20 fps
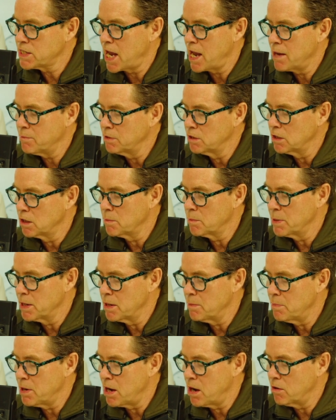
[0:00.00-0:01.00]
time a little bit
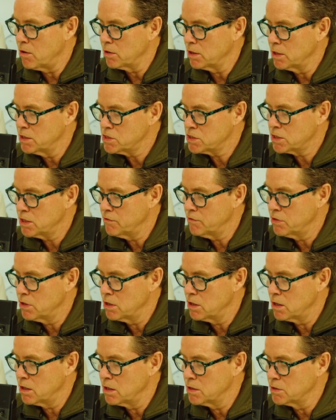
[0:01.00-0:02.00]
about, let's give
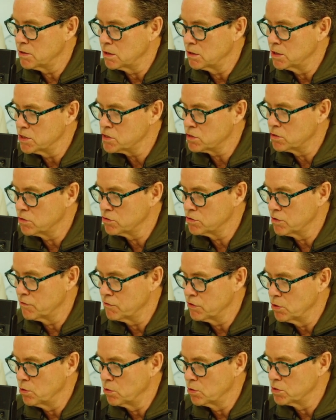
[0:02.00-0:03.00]
the, the listeners, the
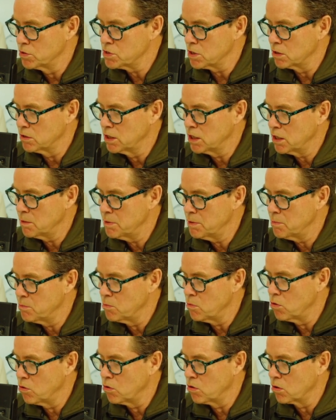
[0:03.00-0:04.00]
viewers, a little bit
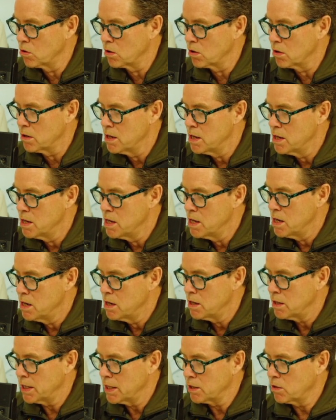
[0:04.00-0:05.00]
more
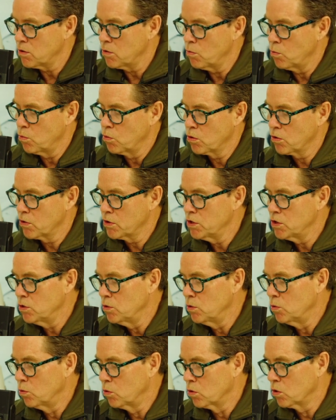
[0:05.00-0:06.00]
like where
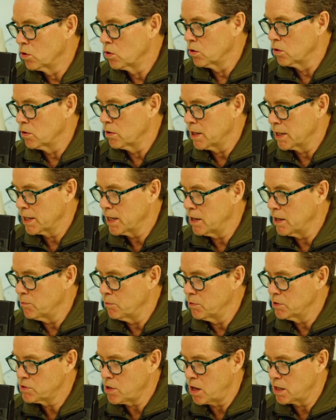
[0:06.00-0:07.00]
you were. Again,
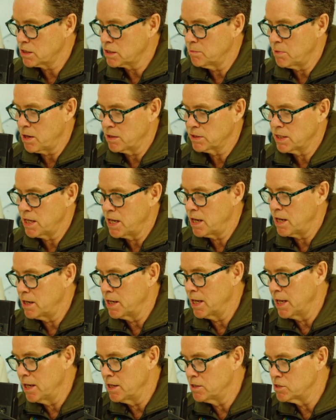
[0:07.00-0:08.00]
we talked about that at
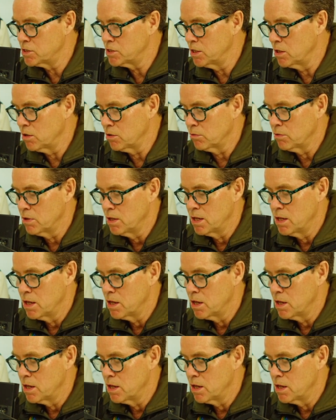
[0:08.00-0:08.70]
age, you know,